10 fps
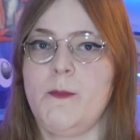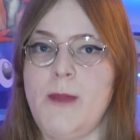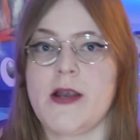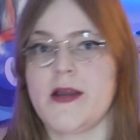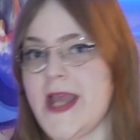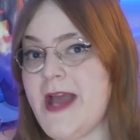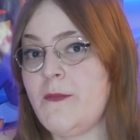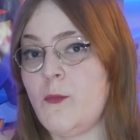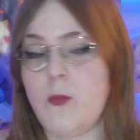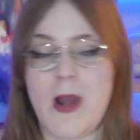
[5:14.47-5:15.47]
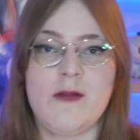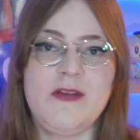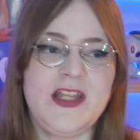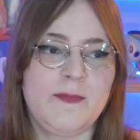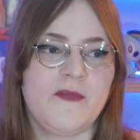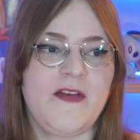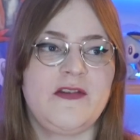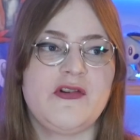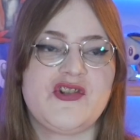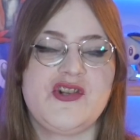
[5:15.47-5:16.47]
Better yet, why don't these
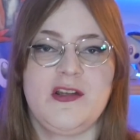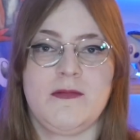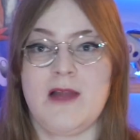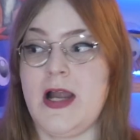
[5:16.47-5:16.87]
professors just,